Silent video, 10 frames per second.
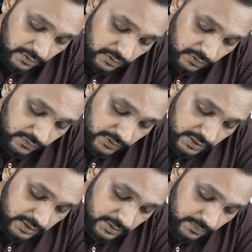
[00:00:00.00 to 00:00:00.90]
So
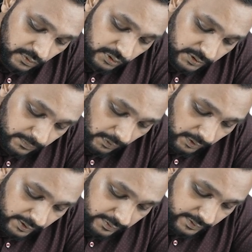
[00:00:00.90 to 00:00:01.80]
first, most
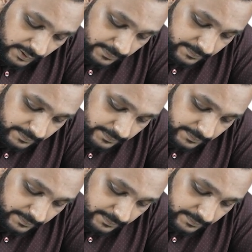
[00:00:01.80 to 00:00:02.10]
important is the